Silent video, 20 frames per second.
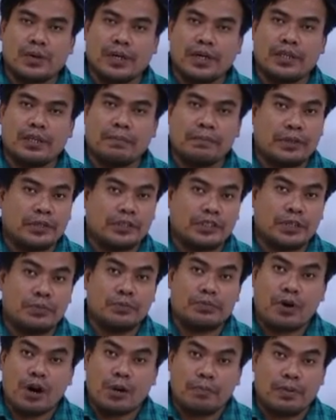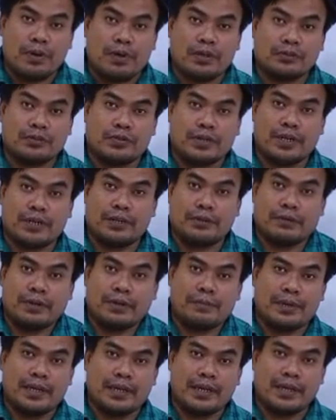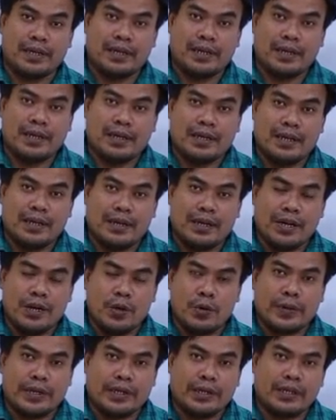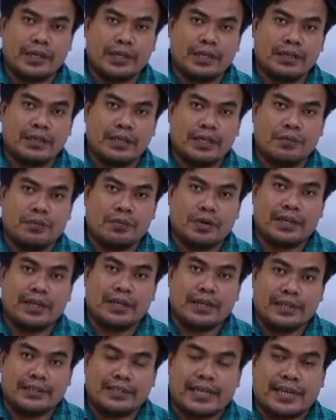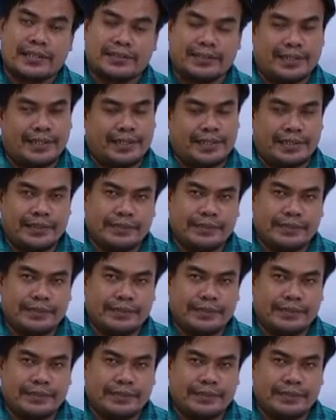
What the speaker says: at the picture properly so that you will be knowing that what it is actually.